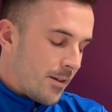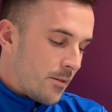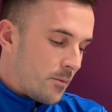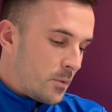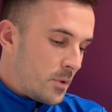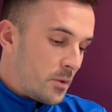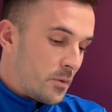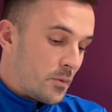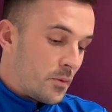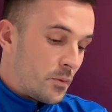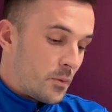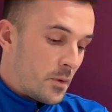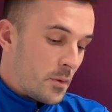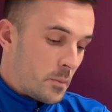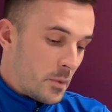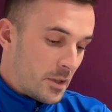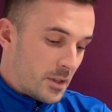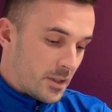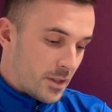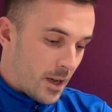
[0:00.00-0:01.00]
We've
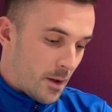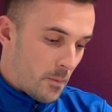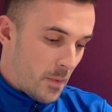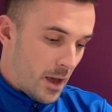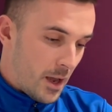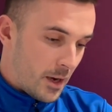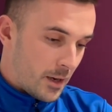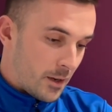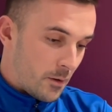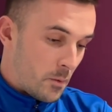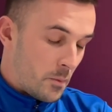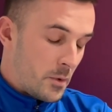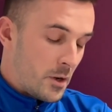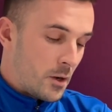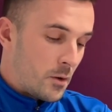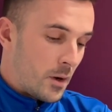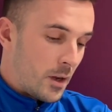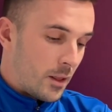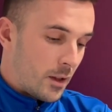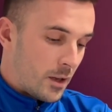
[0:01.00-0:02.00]
been to America. We've been
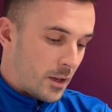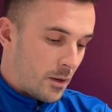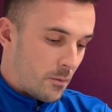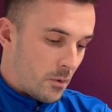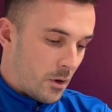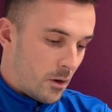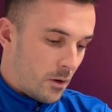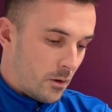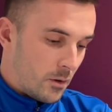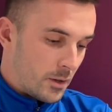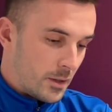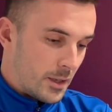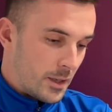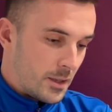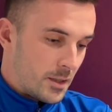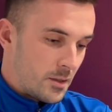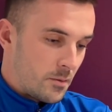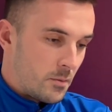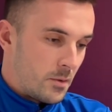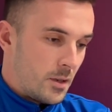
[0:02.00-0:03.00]
quite lucky with
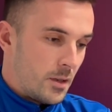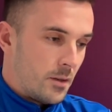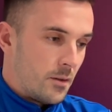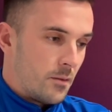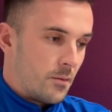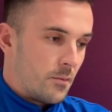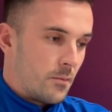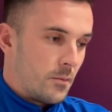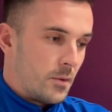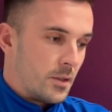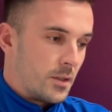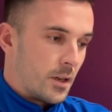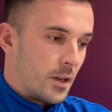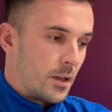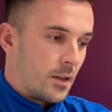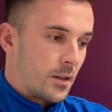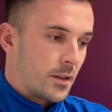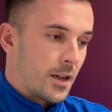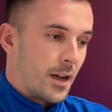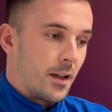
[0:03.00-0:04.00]
holidays. We
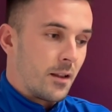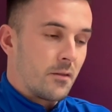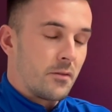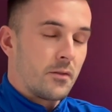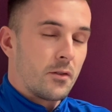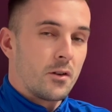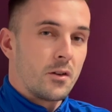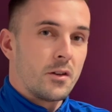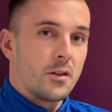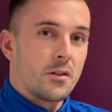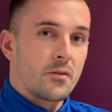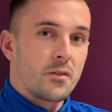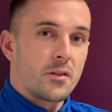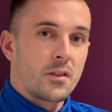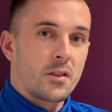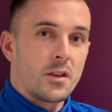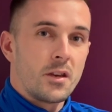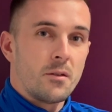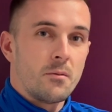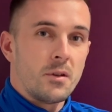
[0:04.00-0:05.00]
done California for
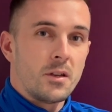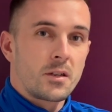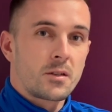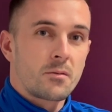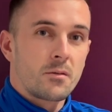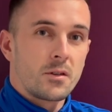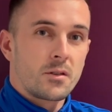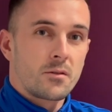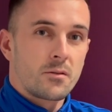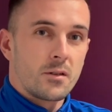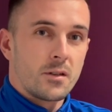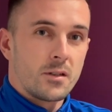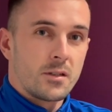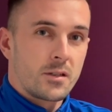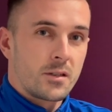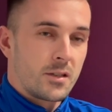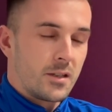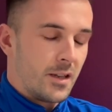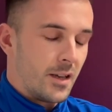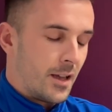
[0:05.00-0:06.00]
3 weeks, which
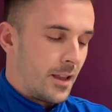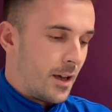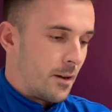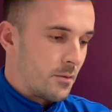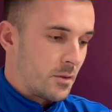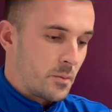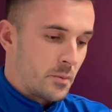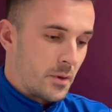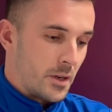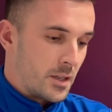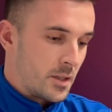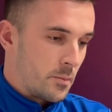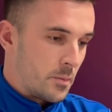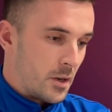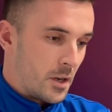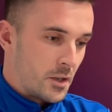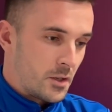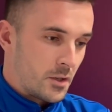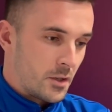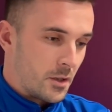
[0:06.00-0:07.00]
was, that was pretty
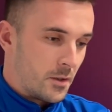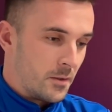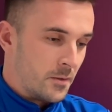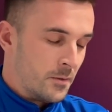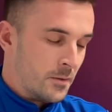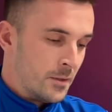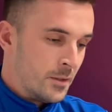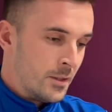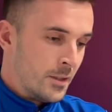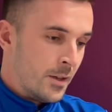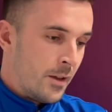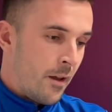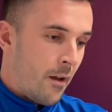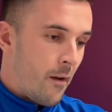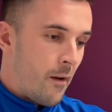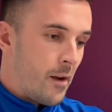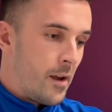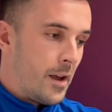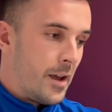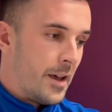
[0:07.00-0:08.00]
special.
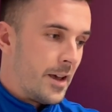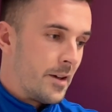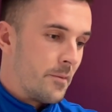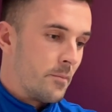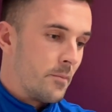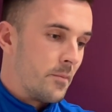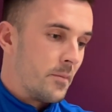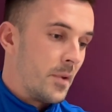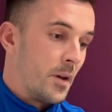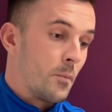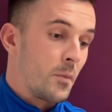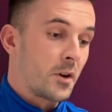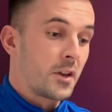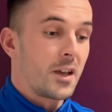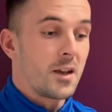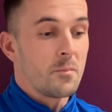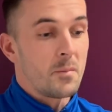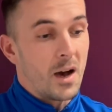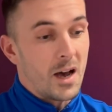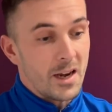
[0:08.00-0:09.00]
And we're
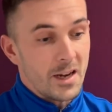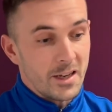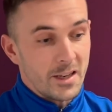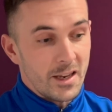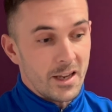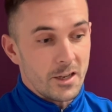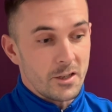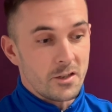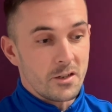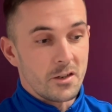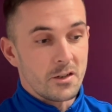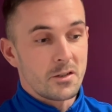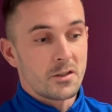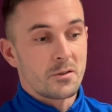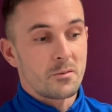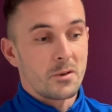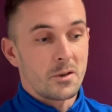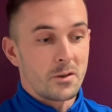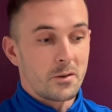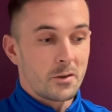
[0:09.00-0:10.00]
getting married next year,
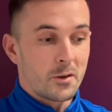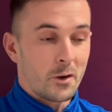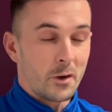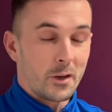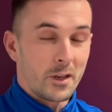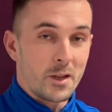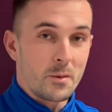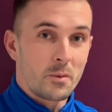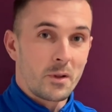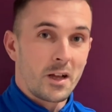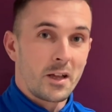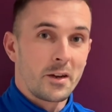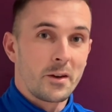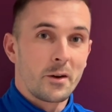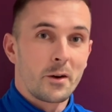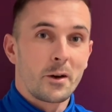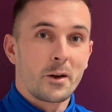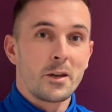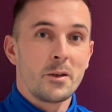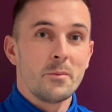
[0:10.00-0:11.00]
so we're currently planning
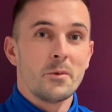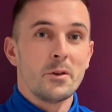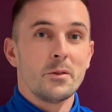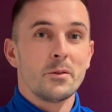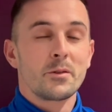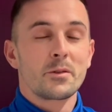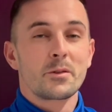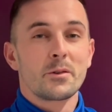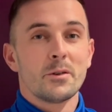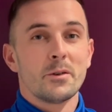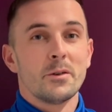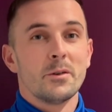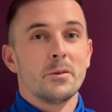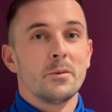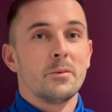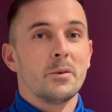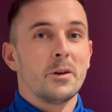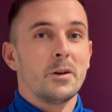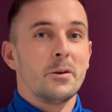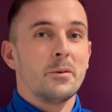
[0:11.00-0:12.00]
our honeymoon.
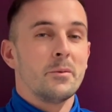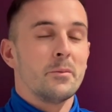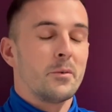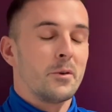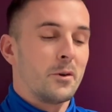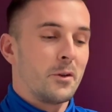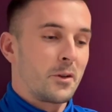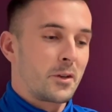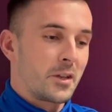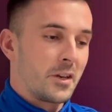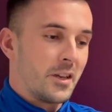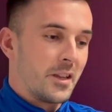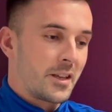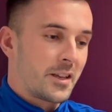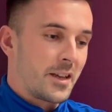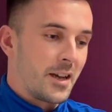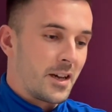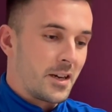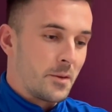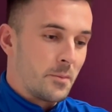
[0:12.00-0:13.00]
So we're looking at
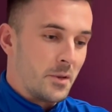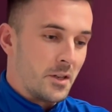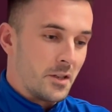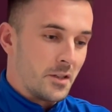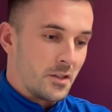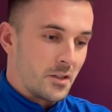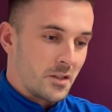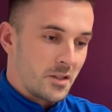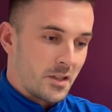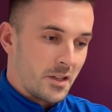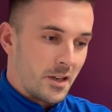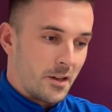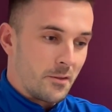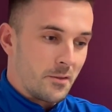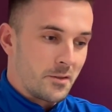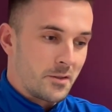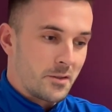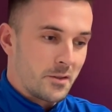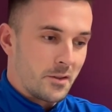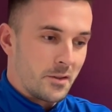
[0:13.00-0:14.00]
the Caribbean just now,
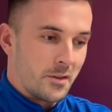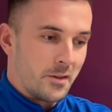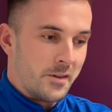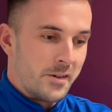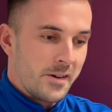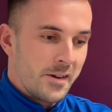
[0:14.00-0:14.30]
so...